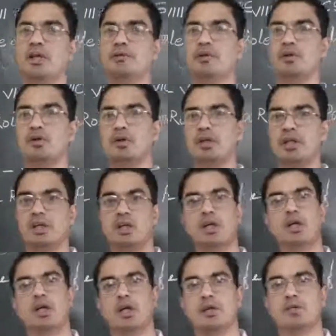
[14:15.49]
they will
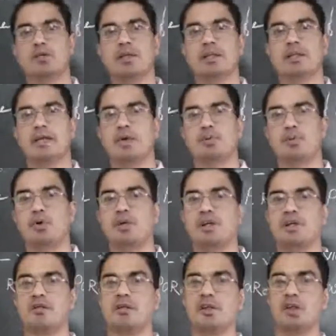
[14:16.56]
only fill their
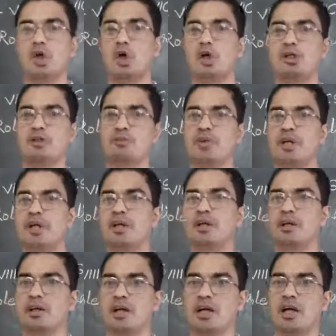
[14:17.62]
pocket with all the
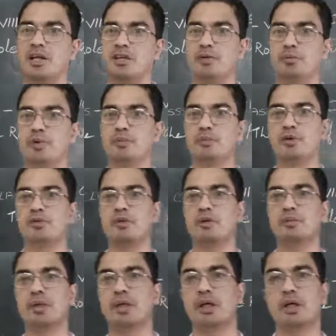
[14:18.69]
money and the people
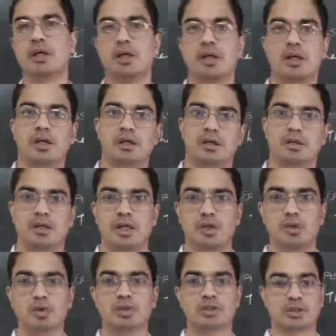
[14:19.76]
will be
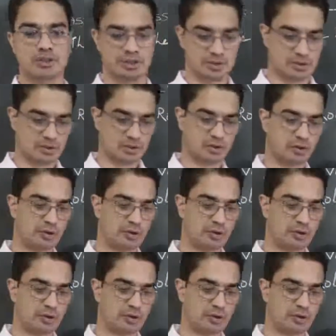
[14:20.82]
the losers.